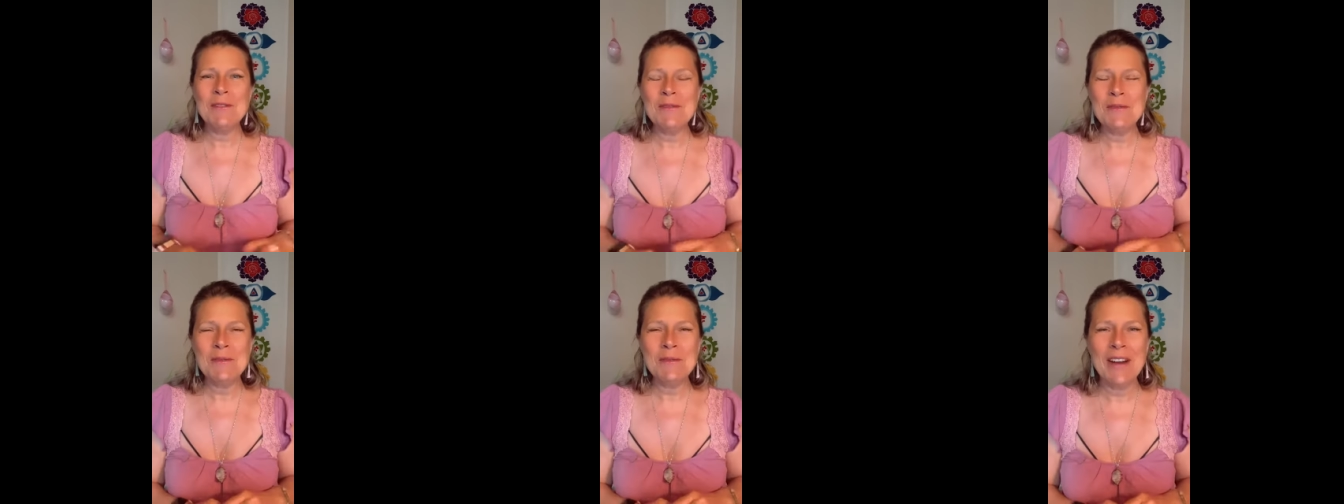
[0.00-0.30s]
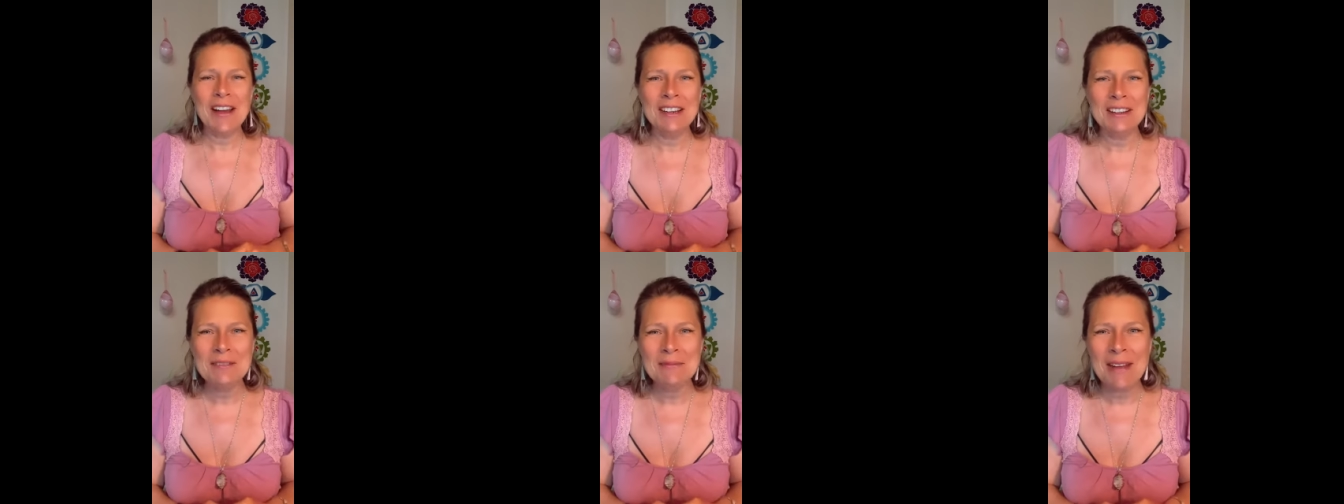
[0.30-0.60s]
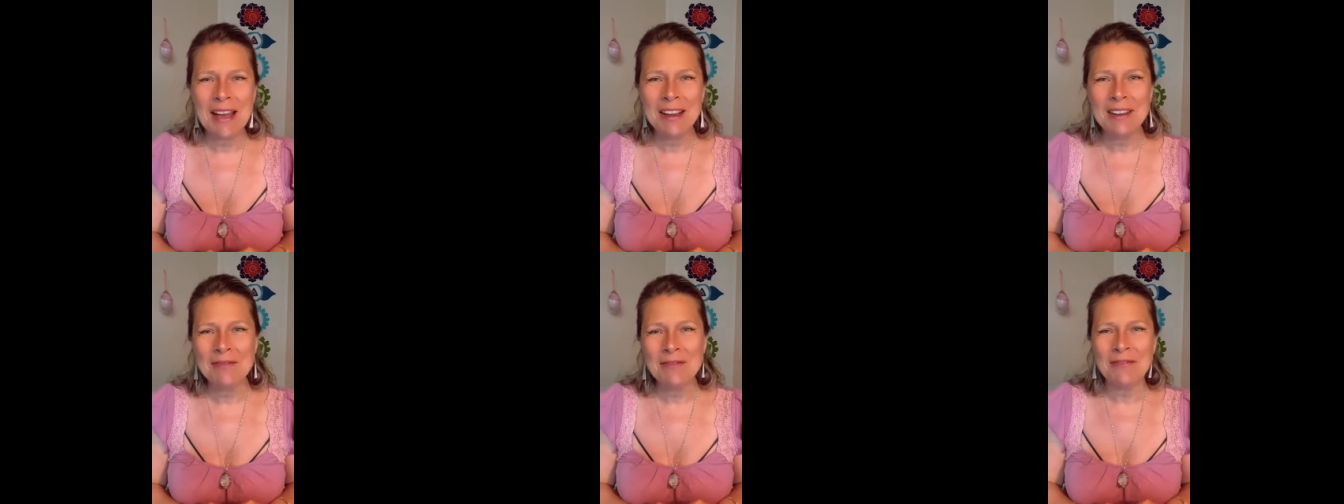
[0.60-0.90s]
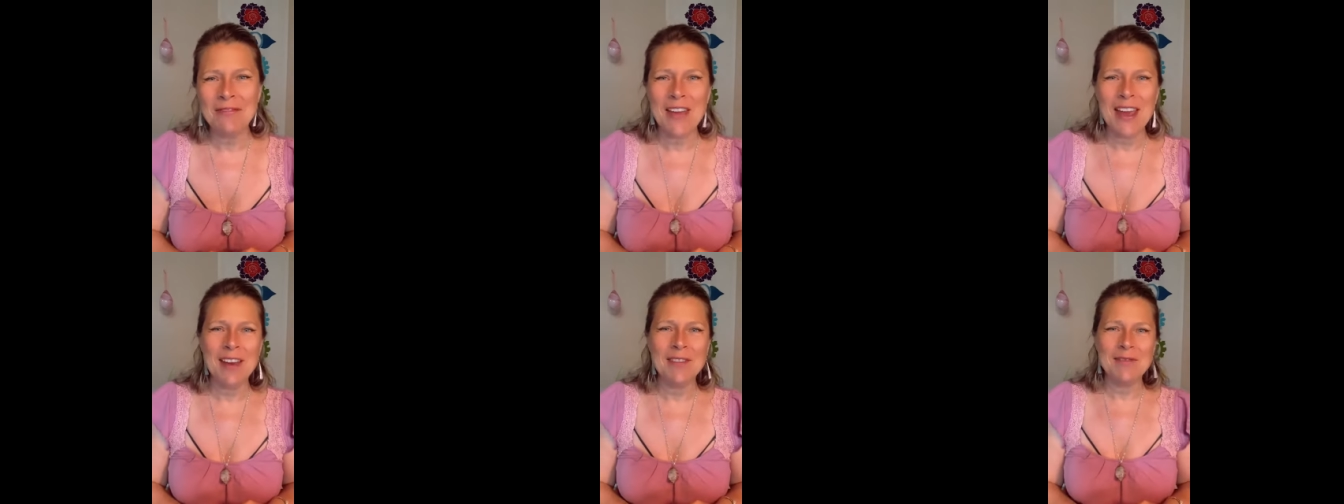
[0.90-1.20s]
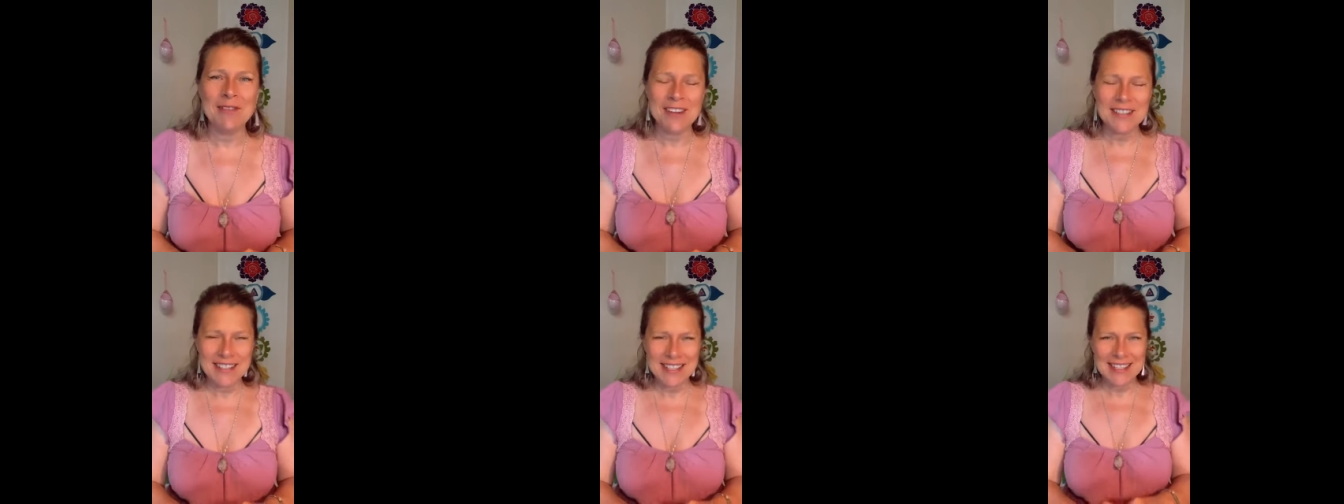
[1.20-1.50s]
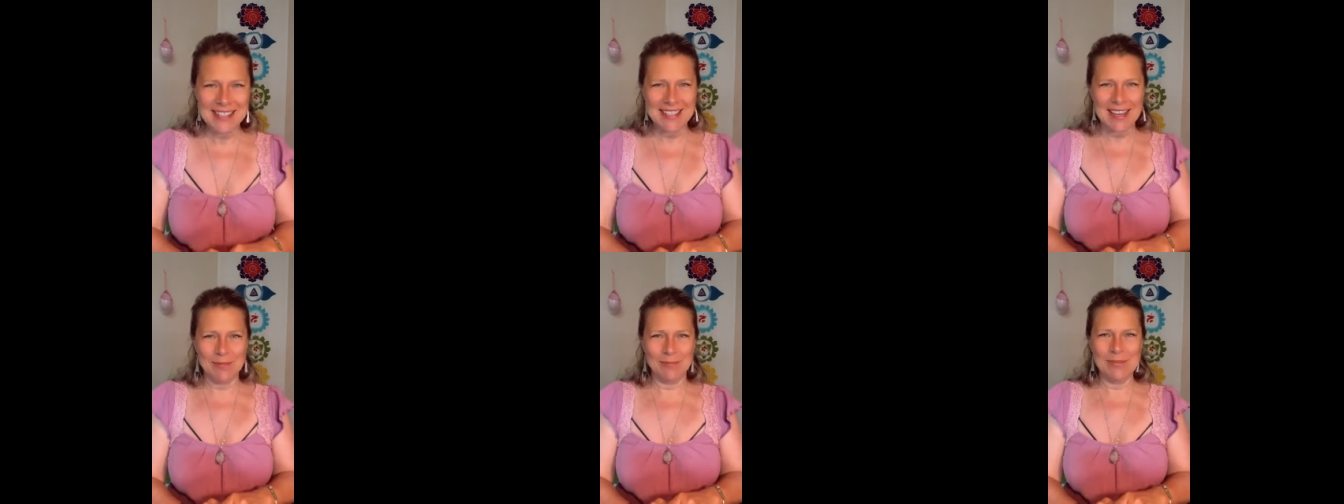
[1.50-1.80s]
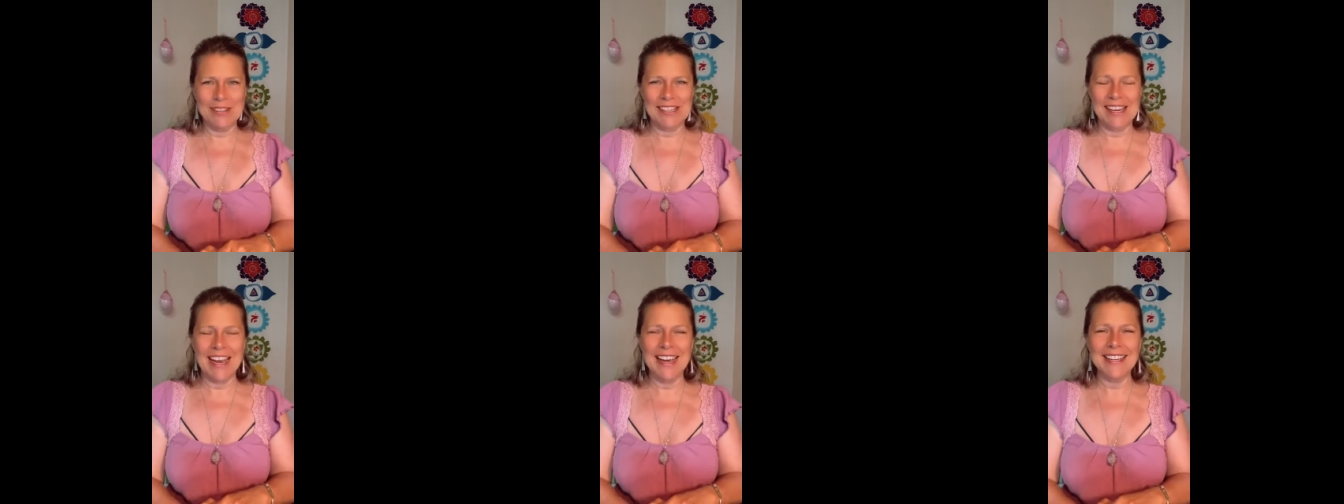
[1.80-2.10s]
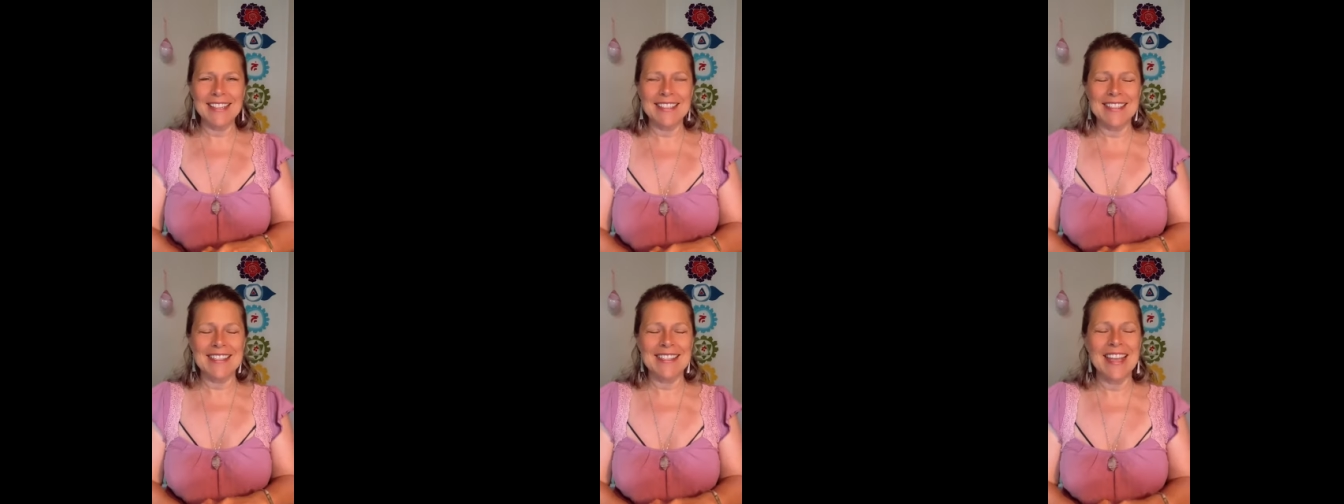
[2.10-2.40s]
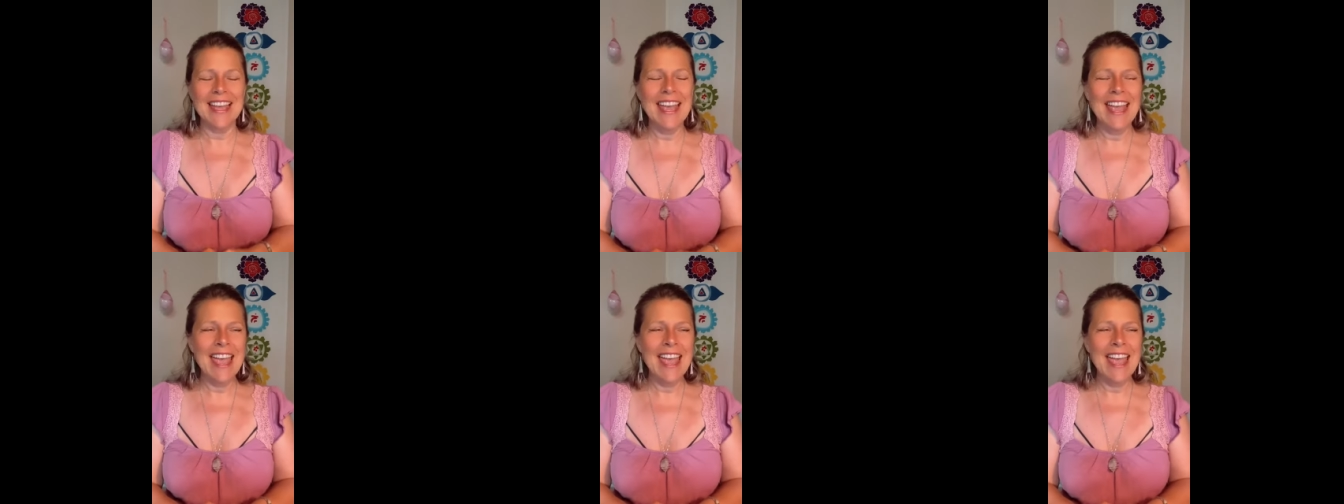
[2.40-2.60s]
one of my favorite subjects,